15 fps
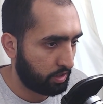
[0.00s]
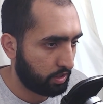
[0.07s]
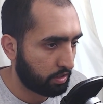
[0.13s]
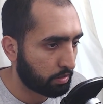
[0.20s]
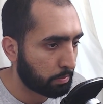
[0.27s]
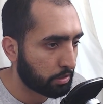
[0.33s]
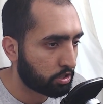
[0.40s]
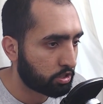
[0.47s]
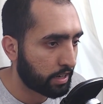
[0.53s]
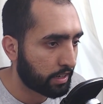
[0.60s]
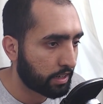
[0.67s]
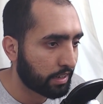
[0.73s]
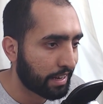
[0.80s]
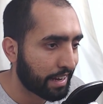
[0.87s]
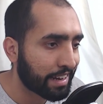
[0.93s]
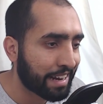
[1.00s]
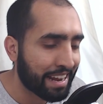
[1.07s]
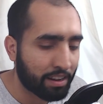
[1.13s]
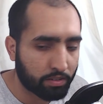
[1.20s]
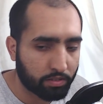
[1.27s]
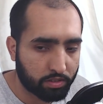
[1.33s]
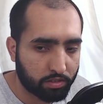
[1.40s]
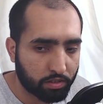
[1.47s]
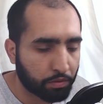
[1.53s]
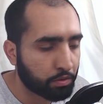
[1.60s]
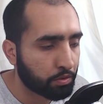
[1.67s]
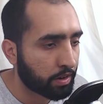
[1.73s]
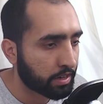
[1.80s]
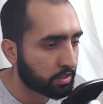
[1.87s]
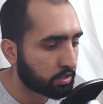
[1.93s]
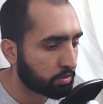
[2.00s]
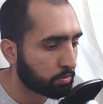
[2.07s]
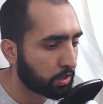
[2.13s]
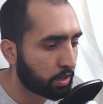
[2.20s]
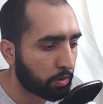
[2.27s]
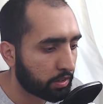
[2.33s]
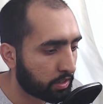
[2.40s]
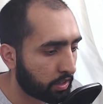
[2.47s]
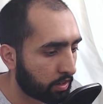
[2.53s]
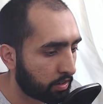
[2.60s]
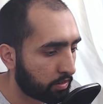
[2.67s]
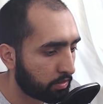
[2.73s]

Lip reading: It would be shaking in and out of the range. We don't want that.